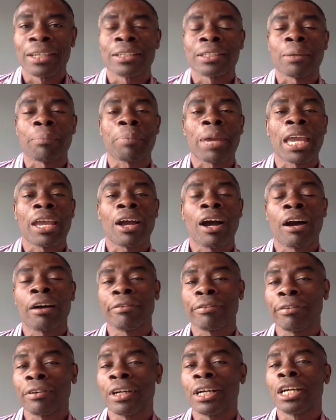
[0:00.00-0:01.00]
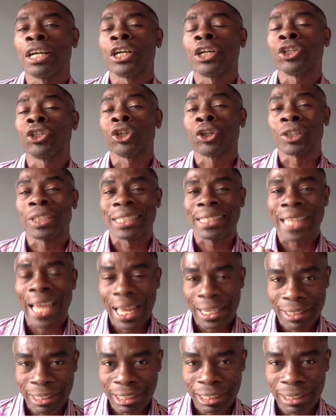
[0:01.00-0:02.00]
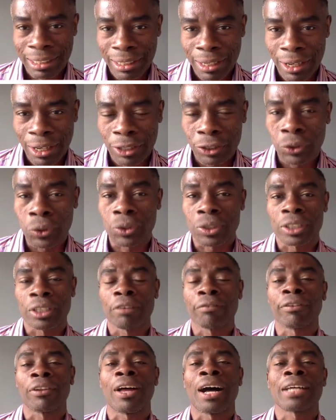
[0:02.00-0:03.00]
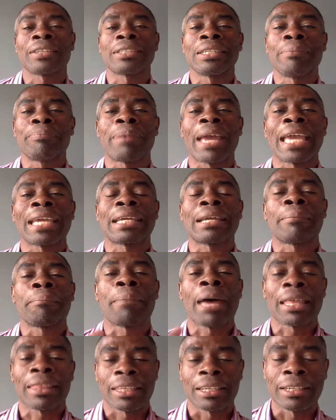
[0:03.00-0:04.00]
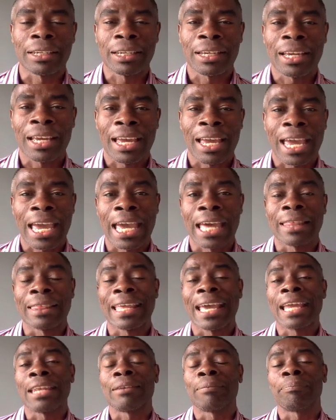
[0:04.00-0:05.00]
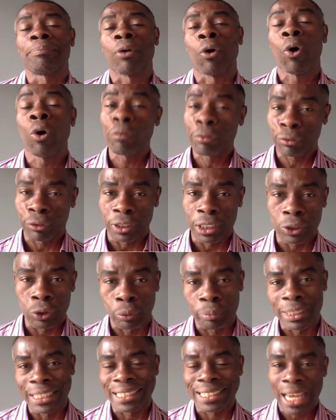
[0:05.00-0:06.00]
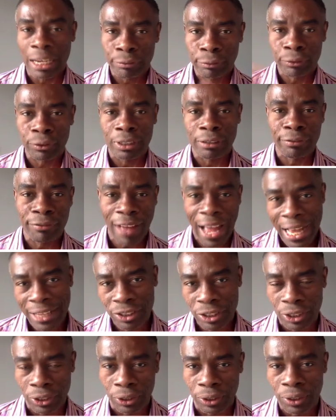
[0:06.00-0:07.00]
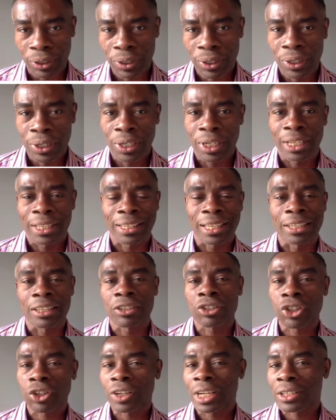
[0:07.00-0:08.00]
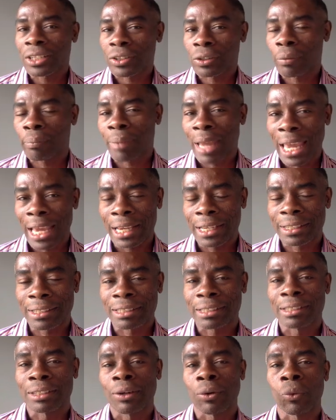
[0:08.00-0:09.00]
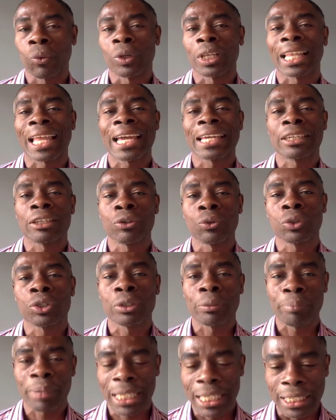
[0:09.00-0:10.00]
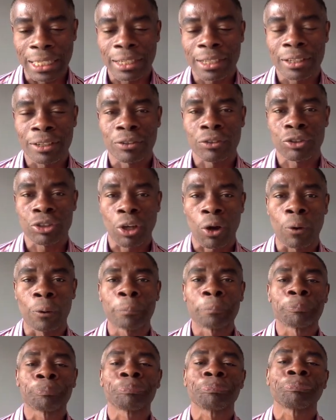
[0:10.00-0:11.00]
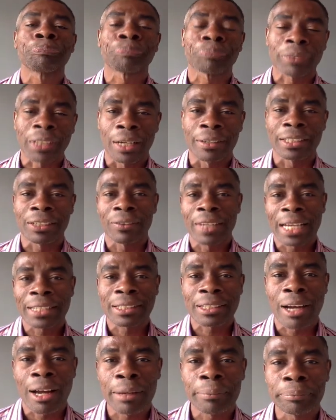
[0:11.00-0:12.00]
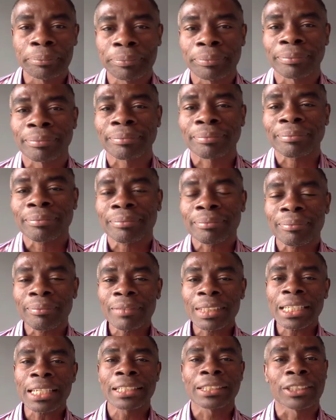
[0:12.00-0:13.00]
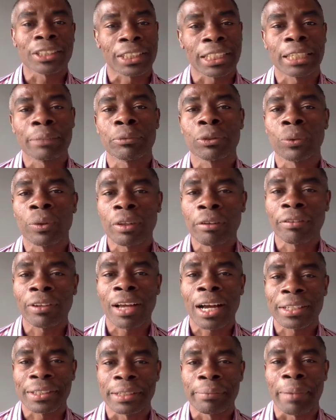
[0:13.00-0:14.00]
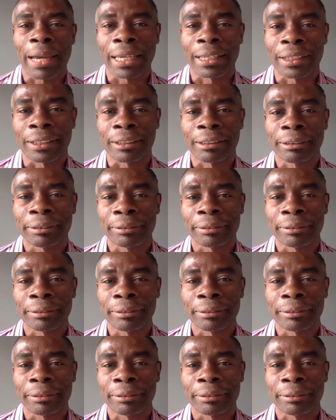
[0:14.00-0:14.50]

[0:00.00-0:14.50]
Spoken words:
to pay off your debts using the Velocity Banking method. And then hopefully you'll be debt-free faster than the traditional banks would like you to be. So until next time, just keep doing the Velocity Banking.